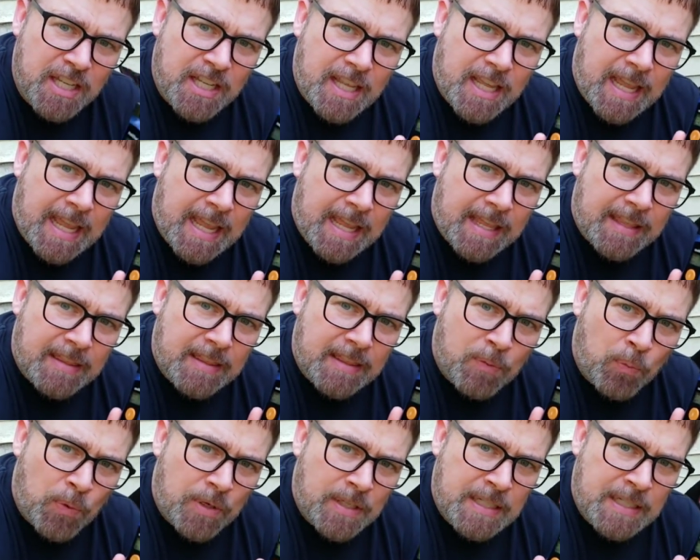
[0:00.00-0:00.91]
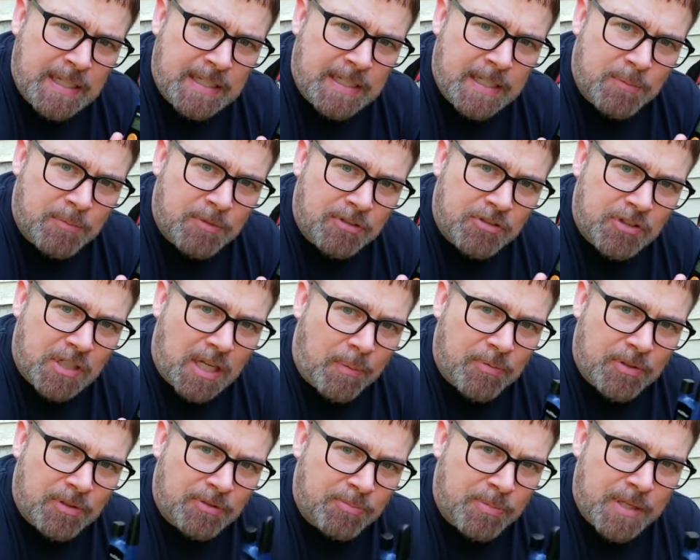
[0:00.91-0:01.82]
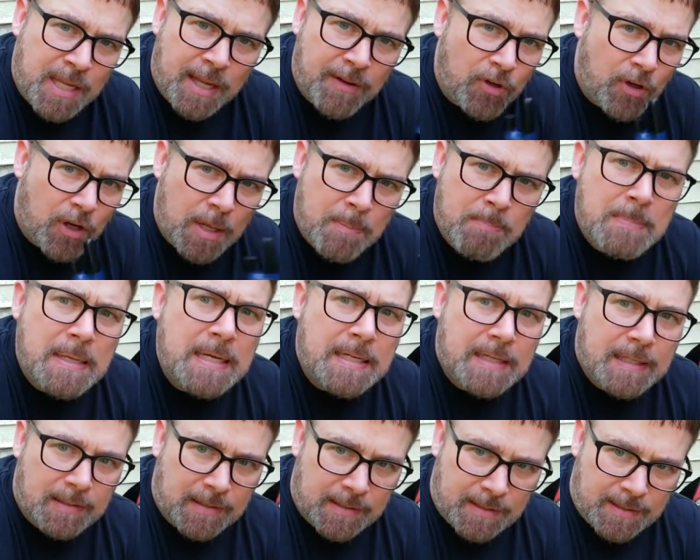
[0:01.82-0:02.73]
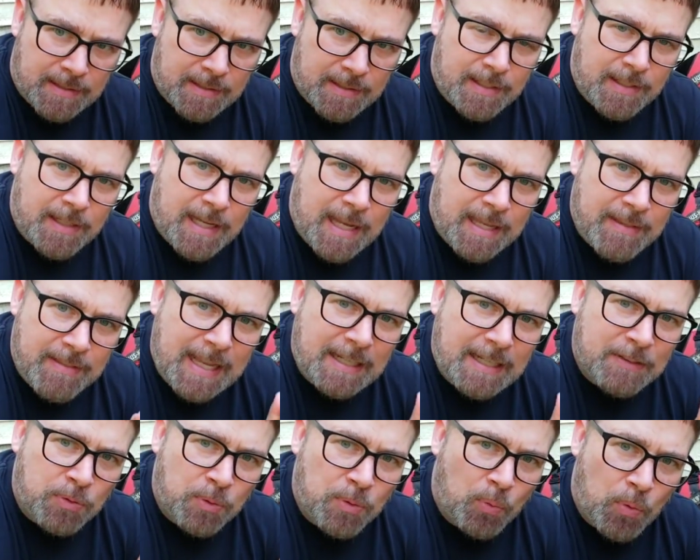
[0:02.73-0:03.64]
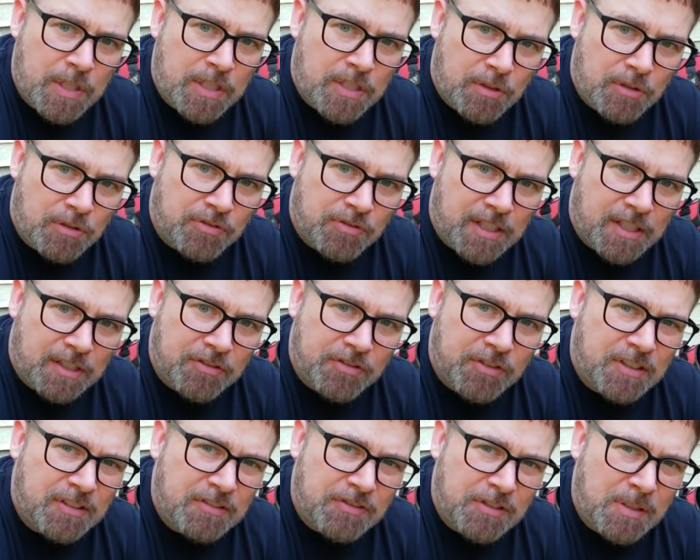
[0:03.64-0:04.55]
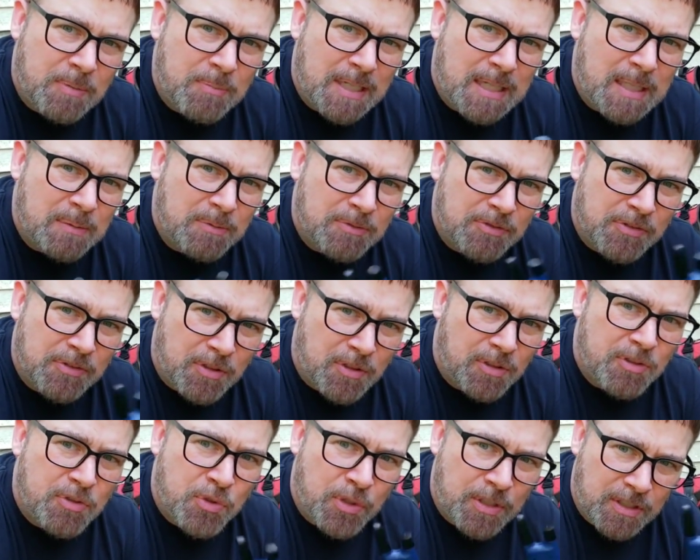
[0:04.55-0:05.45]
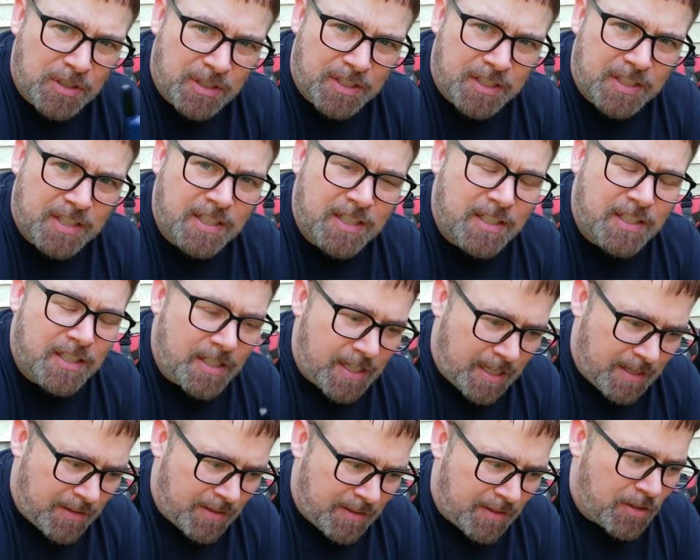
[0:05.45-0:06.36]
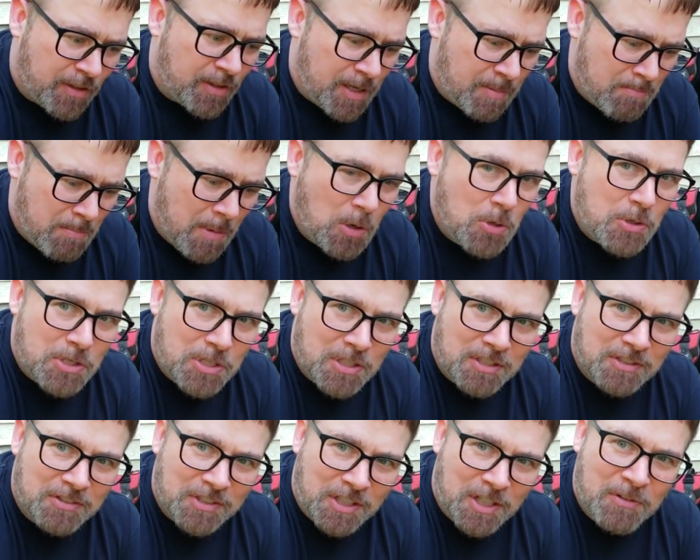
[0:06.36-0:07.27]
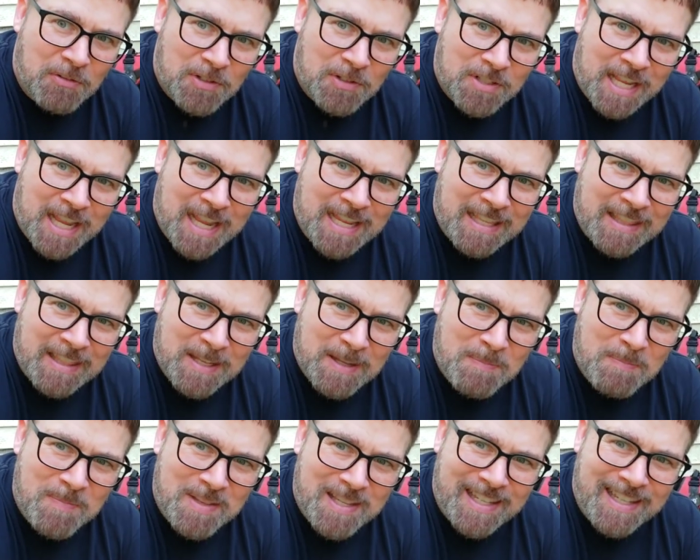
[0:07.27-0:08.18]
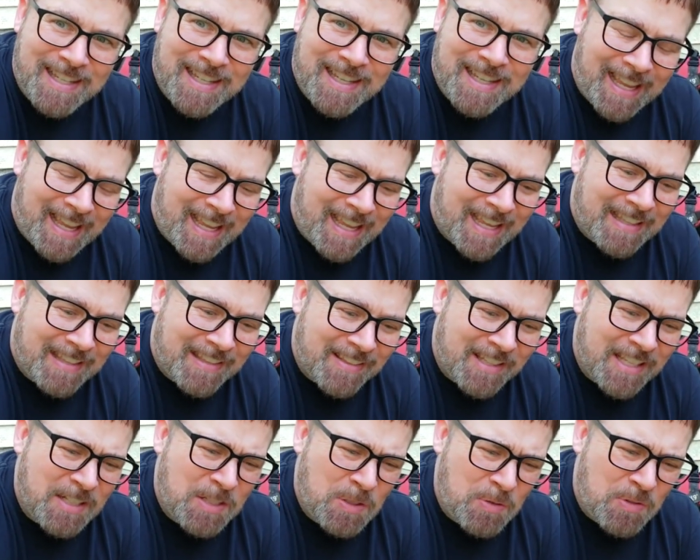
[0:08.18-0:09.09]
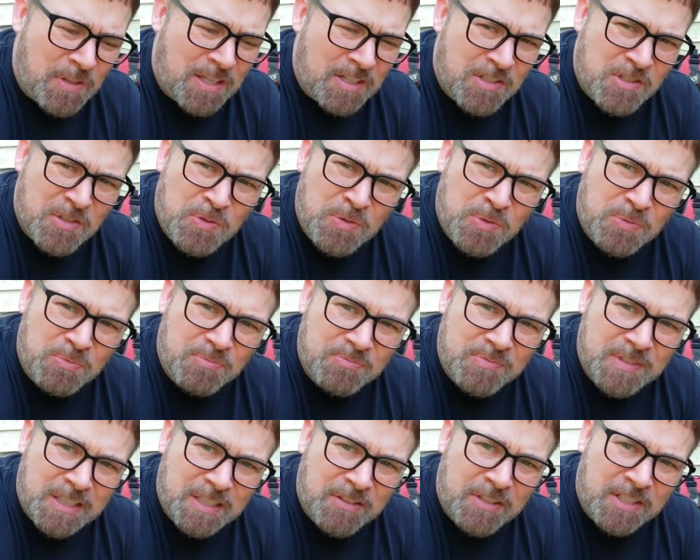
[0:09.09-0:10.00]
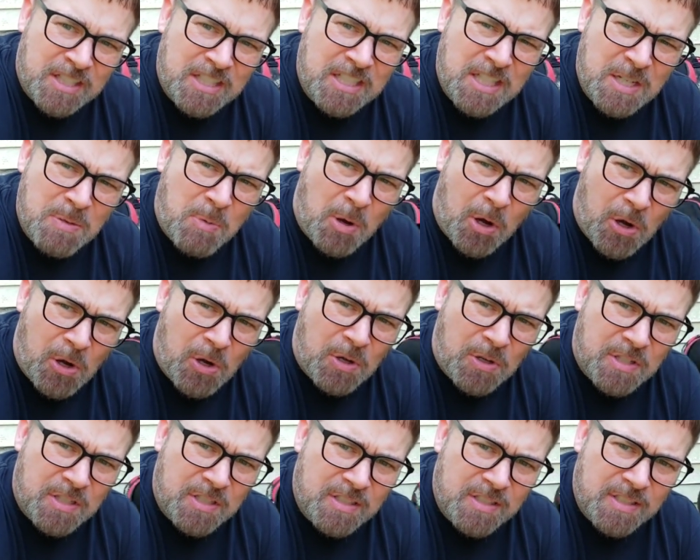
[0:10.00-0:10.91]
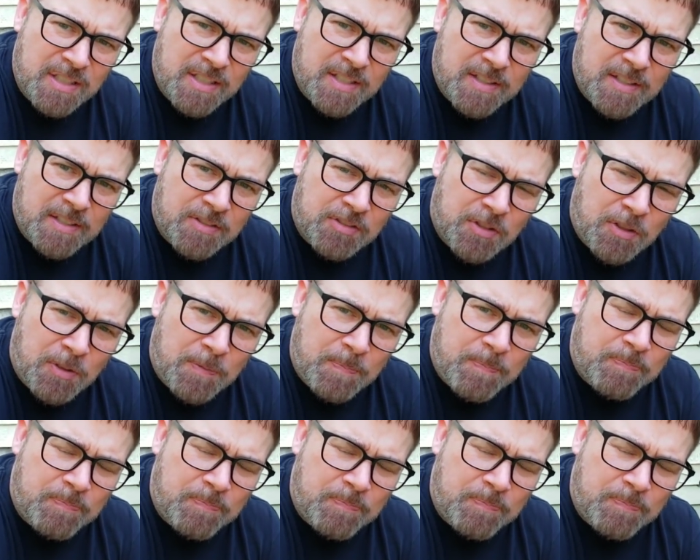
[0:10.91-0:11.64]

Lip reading: and we need him to stop this behavior immediately. And that's when we use this, because sometimes their adrenaline and their emotions overtake them, and they do things that could get them hurt. So